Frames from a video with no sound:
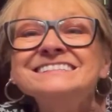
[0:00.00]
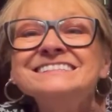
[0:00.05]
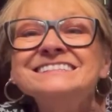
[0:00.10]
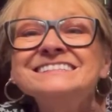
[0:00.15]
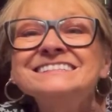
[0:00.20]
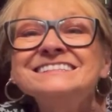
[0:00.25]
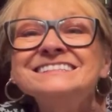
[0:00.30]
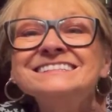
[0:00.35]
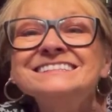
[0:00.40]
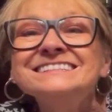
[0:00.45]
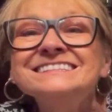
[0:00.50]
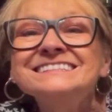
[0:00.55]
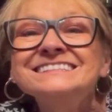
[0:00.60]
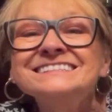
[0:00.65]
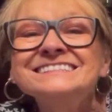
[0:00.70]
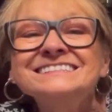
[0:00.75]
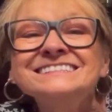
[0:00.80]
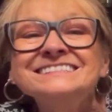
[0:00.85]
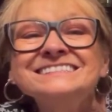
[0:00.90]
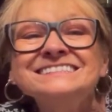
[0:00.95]

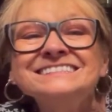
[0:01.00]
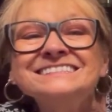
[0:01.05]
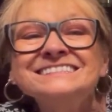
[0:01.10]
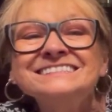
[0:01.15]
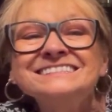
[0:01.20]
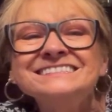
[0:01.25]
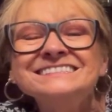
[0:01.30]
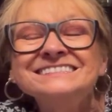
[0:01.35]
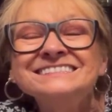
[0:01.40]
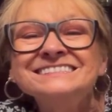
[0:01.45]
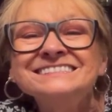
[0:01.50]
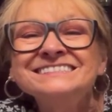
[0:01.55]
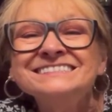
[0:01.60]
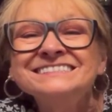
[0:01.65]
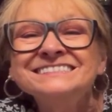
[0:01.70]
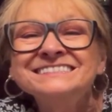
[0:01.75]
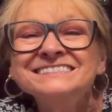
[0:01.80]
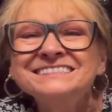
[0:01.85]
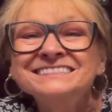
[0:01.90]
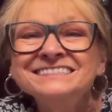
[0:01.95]

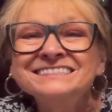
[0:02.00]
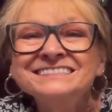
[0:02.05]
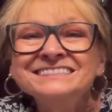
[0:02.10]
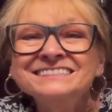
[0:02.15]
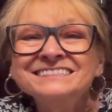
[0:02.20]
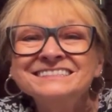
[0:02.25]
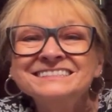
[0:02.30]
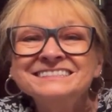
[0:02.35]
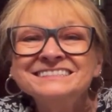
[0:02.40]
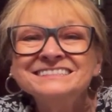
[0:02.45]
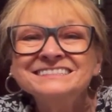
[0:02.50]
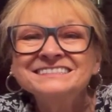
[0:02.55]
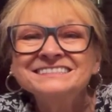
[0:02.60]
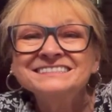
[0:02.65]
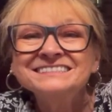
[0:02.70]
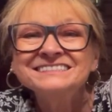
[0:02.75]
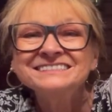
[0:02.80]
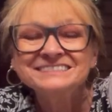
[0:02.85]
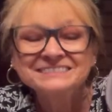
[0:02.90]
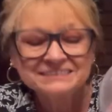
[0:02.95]

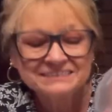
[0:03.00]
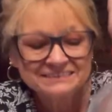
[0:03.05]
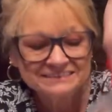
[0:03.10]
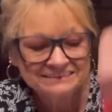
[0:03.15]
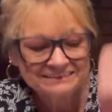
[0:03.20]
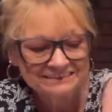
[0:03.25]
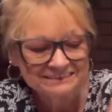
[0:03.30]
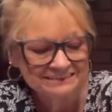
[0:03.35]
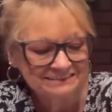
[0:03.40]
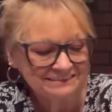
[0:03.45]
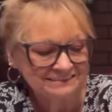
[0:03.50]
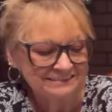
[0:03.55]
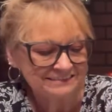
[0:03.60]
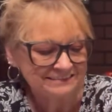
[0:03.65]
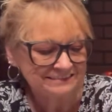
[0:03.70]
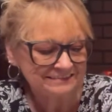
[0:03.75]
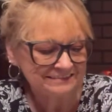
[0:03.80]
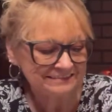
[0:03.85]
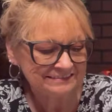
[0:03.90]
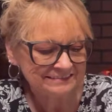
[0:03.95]

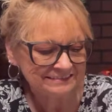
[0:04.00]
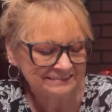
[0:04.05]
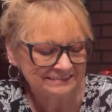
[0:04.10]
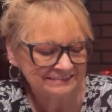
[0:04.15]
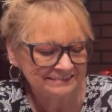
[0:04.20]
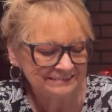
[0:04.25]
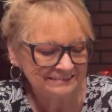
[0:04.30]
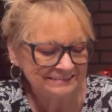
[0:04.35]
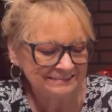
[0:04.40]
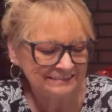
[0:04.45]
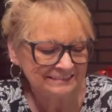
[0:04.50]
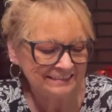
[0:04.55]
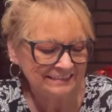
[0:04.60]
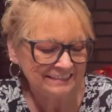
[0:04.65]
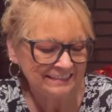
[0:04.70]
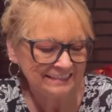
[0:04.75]
(no one is talking)